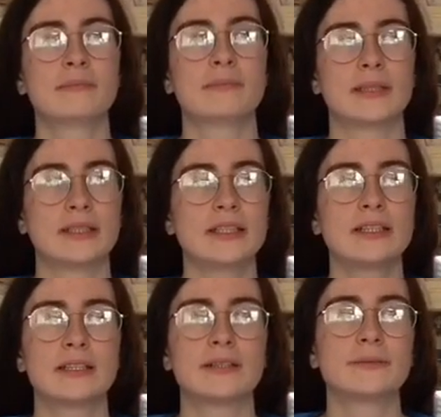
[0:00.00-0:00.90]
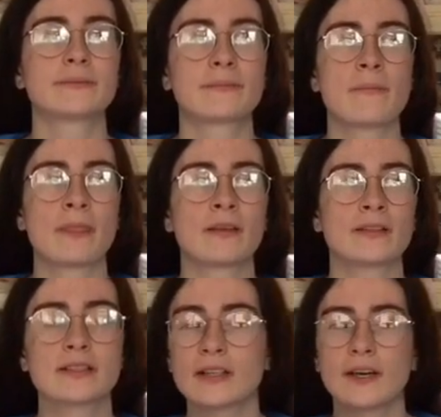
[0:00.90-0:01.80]
But, you know,
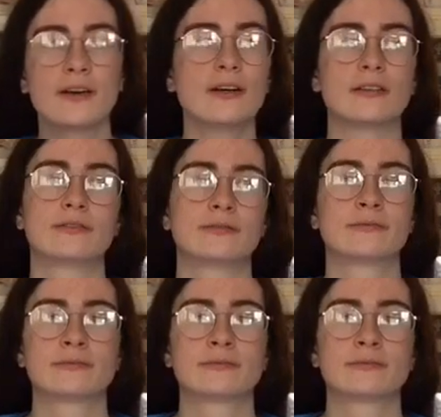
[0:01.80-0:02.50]
just cut it off.